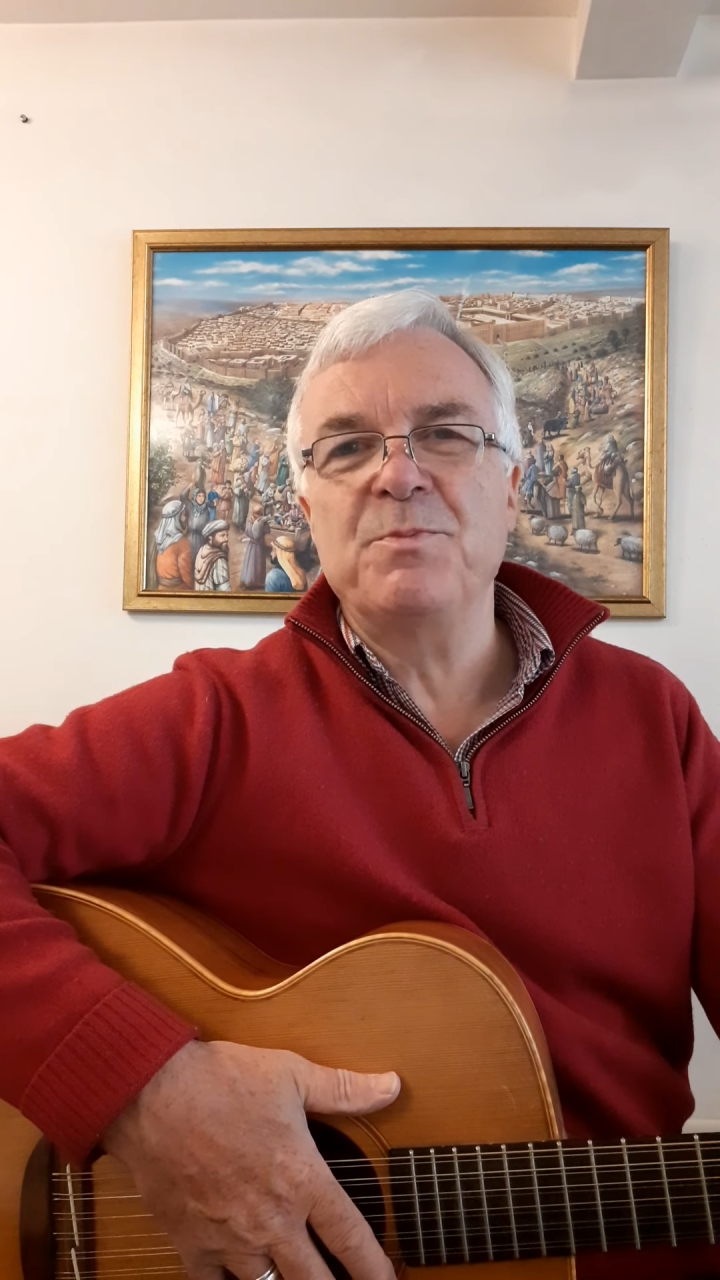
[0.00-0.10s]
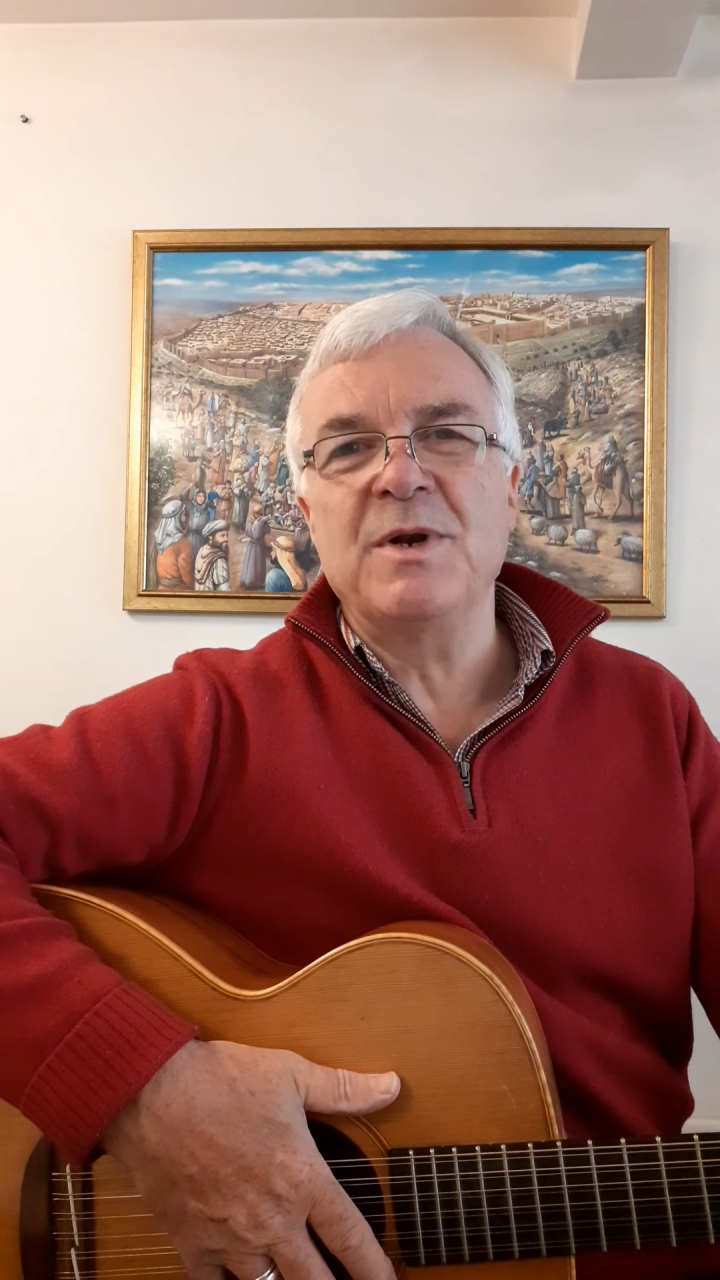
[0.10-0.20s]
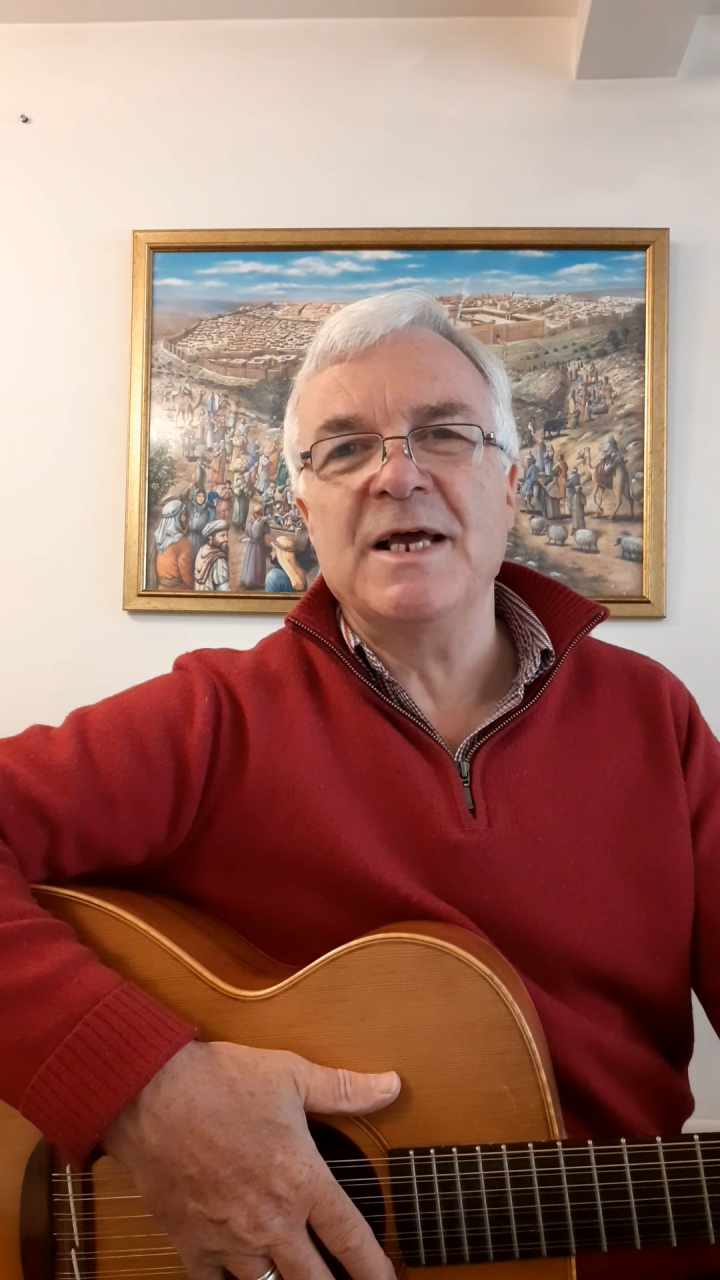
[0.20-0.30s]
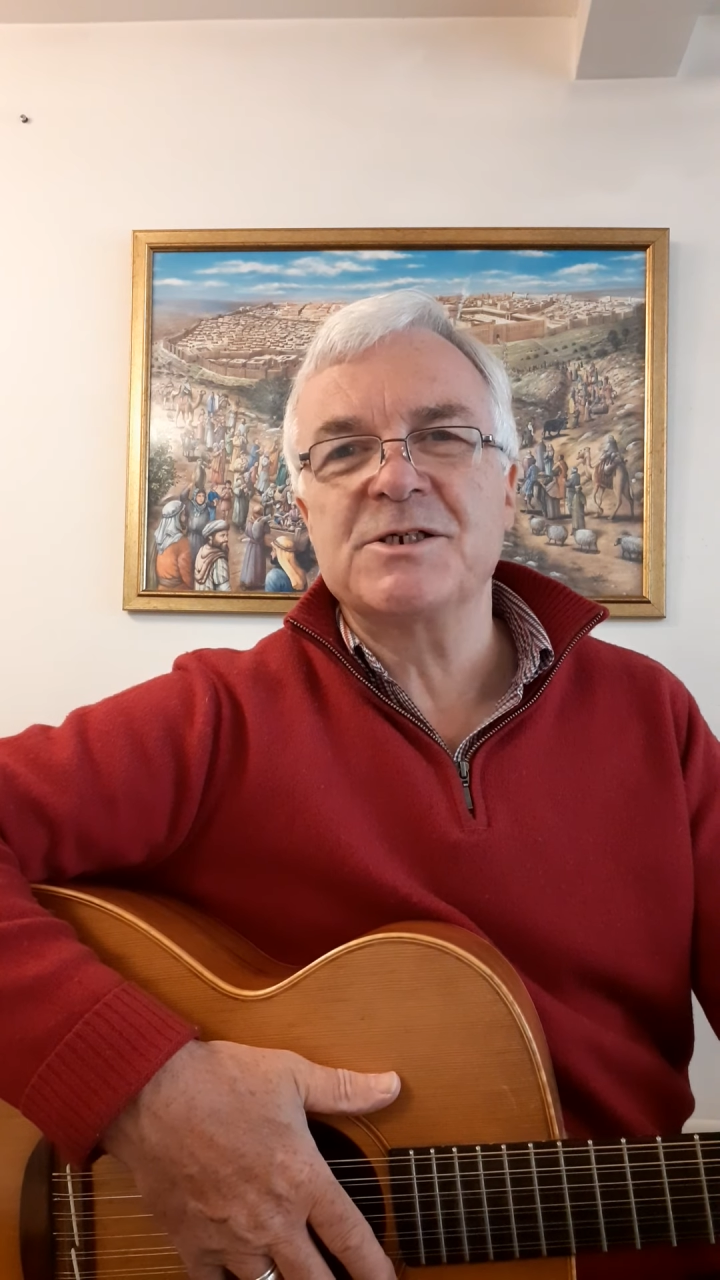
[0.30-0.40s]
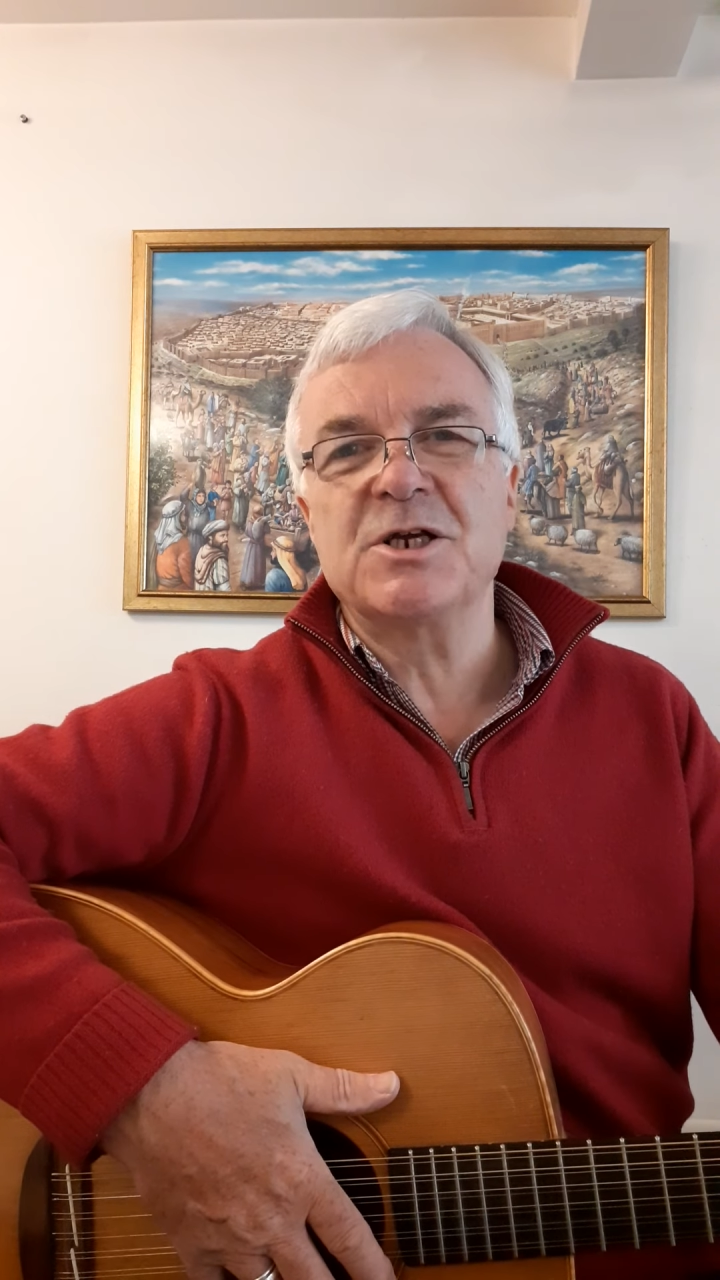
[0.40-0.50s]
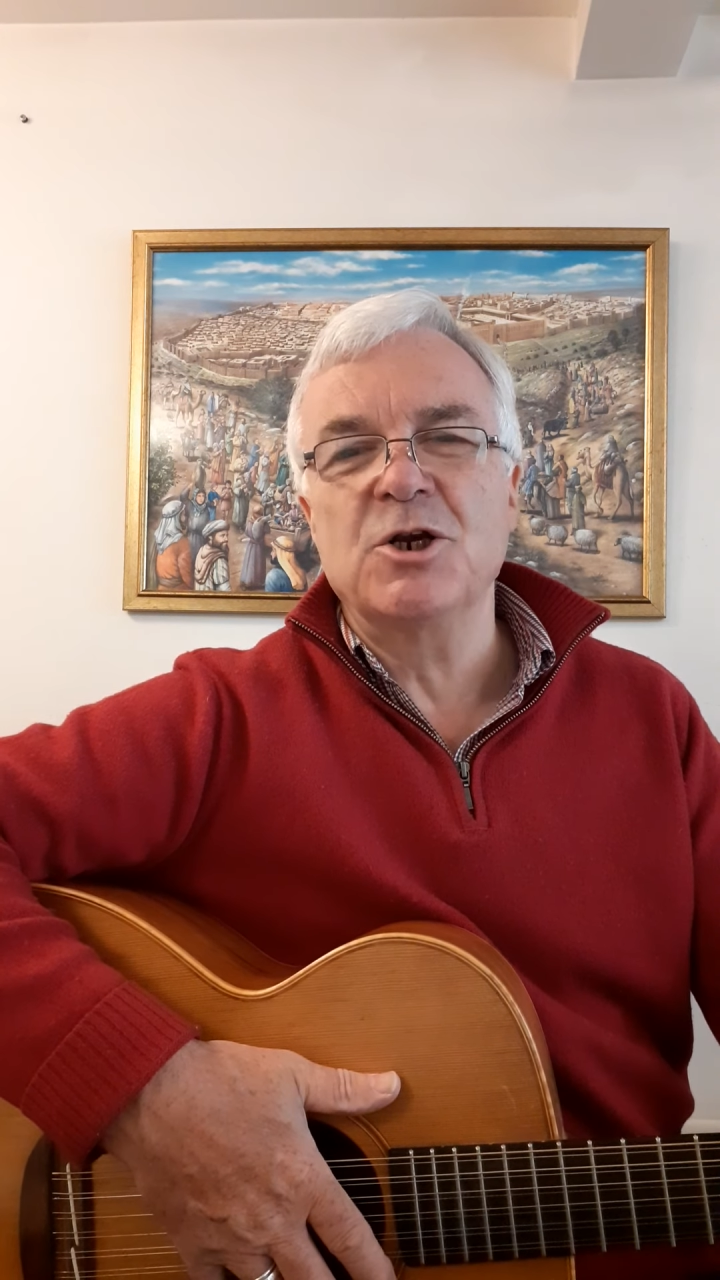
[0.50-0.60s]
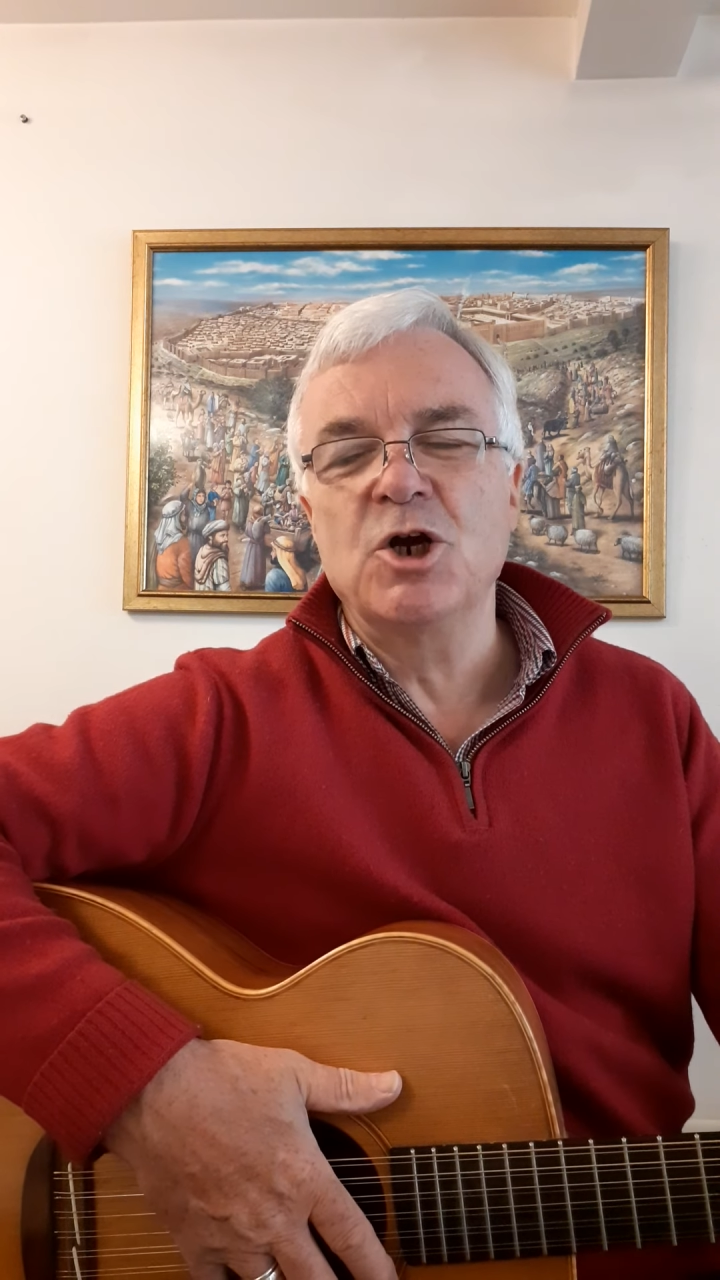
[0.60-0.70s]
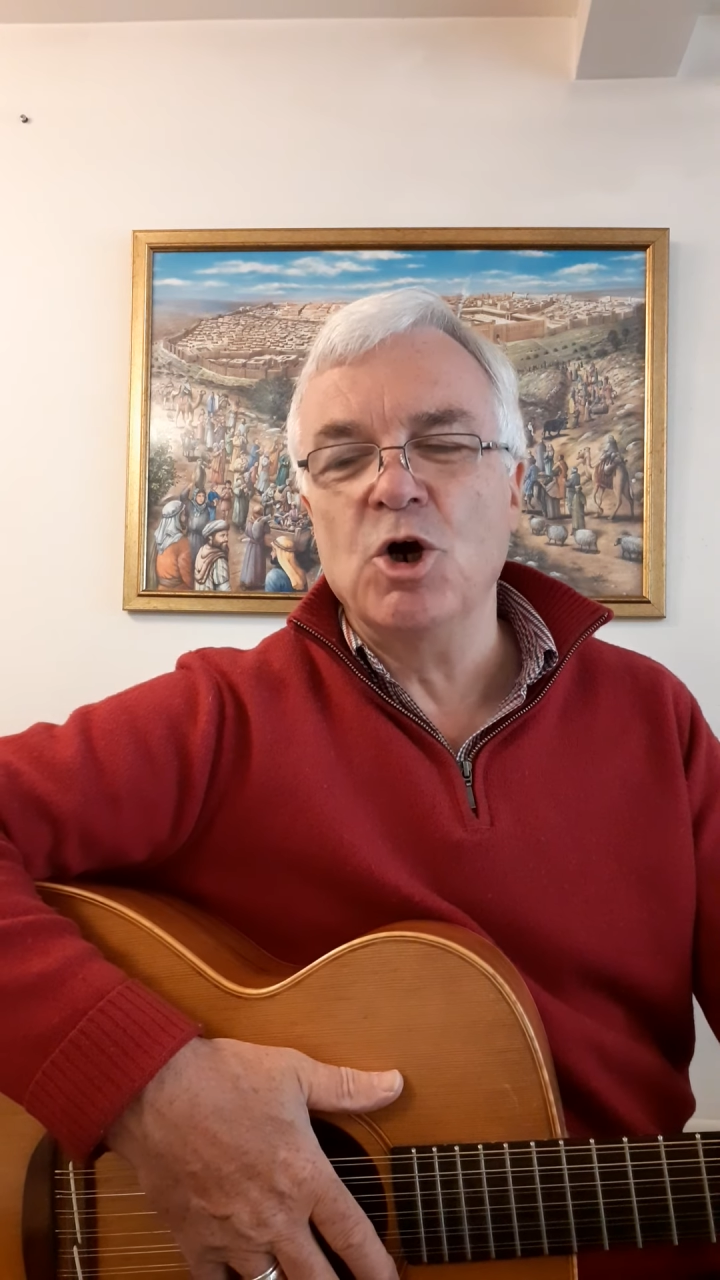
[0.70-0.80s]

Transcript: blessed